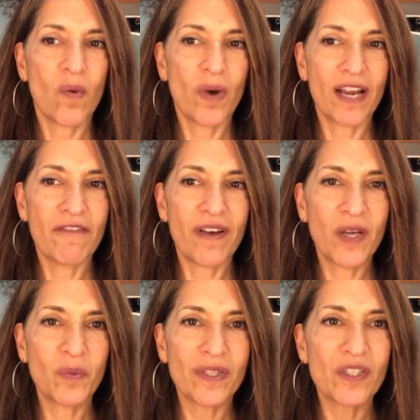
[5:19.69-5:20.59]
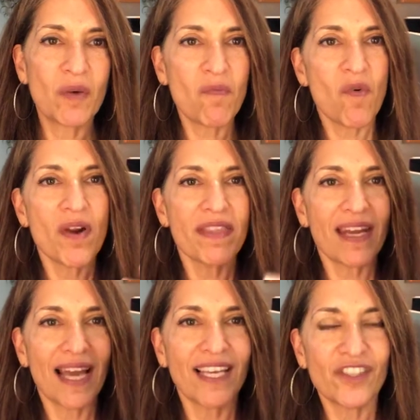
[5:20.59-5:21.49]
what I found was the more
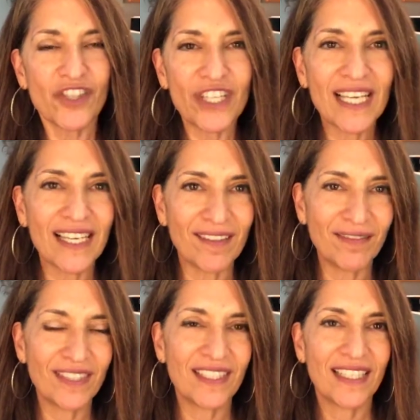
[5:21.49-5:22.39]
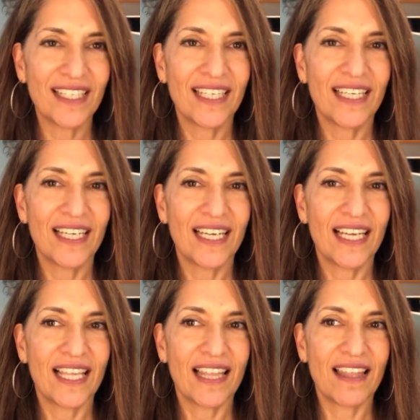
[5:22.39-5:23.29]
that I achieved,
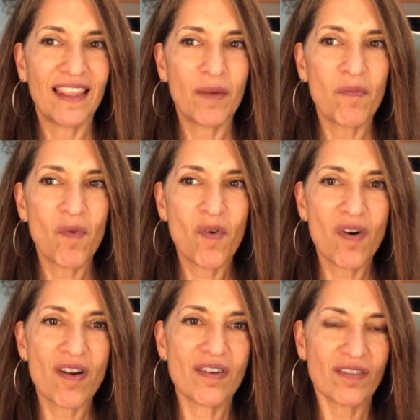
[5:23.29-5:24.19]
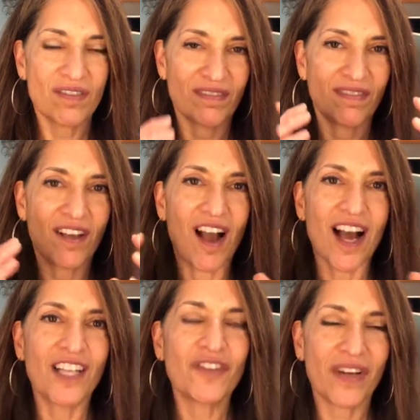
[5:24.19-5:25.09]
the more
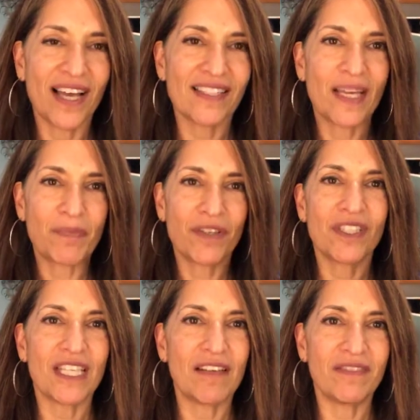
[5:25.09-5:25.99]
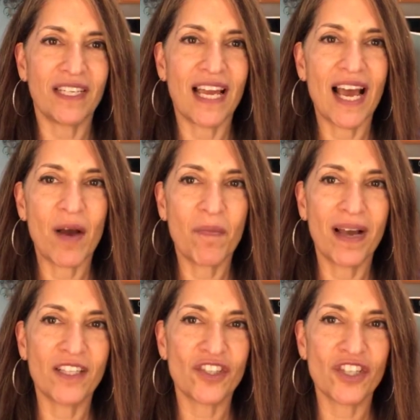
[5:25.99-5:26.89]
contrast I perceived in how
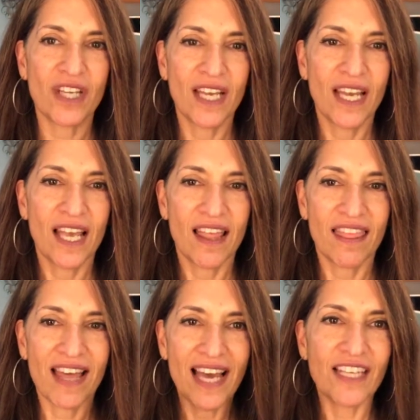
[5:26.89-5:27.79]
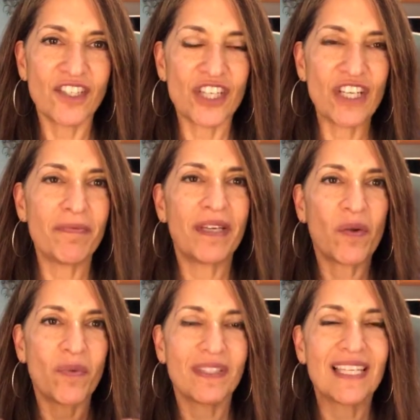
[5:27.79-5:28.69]
much that
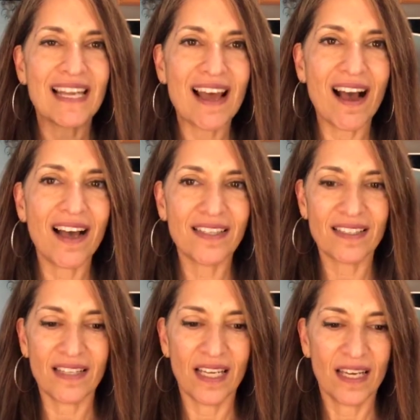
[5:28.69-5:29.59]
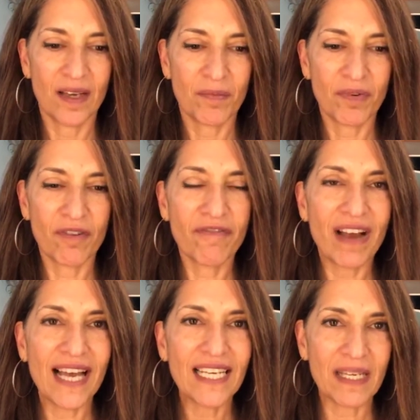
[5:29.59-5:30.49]
achievement was not
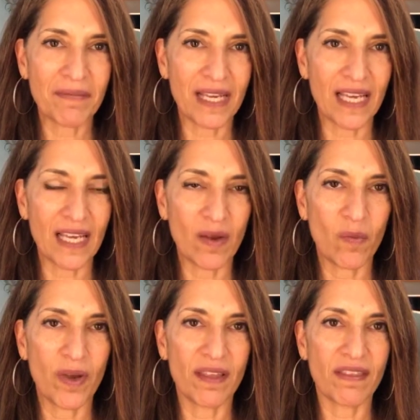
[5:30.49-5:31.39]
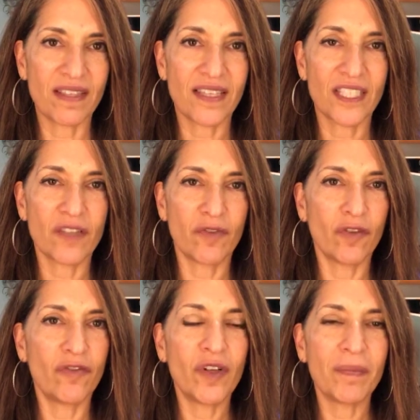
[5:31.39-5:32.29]
providing me with a sense of
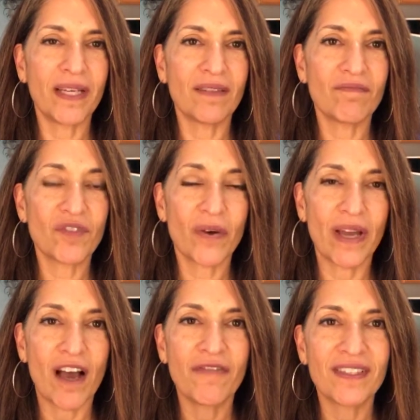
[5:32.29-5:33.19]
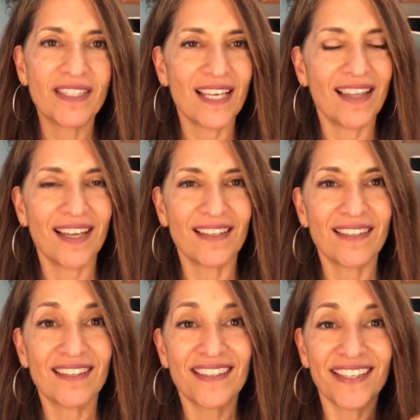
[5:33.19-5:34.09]
fulfillment. So I often say that
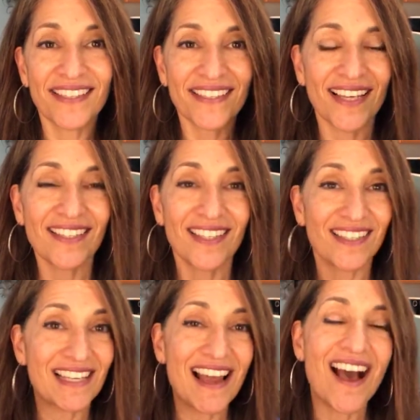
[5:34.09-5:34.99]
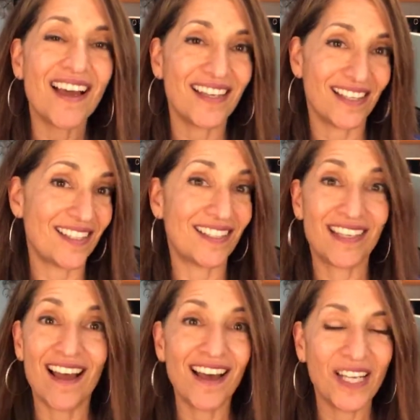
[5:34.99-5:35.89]
success does not does
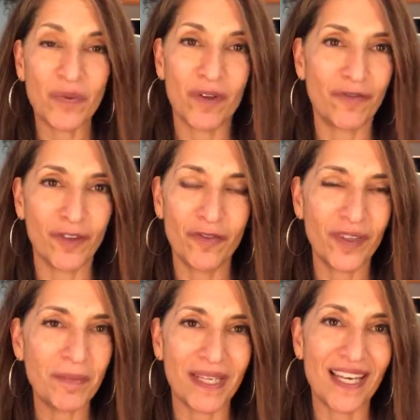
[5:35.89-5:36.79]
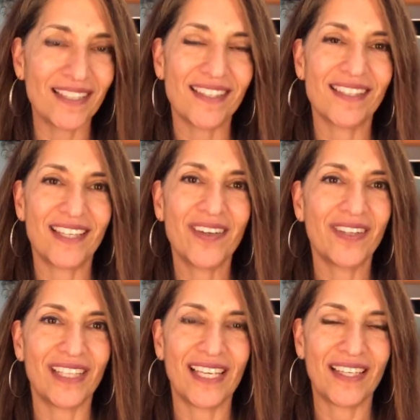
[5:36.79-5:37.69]
not equal fulfillment
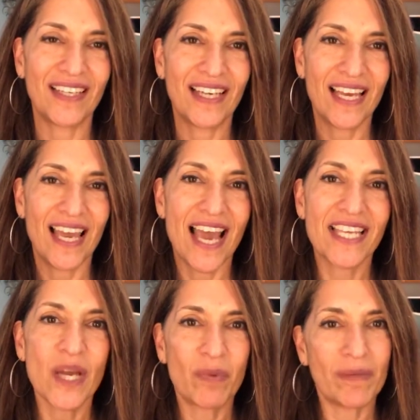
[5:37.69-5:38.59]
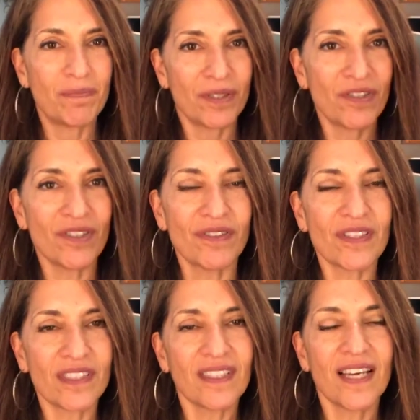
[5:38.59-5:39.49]
necessarily. And yet we pursue
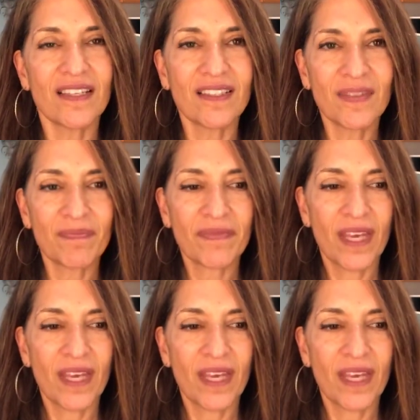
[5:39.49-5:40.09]
success.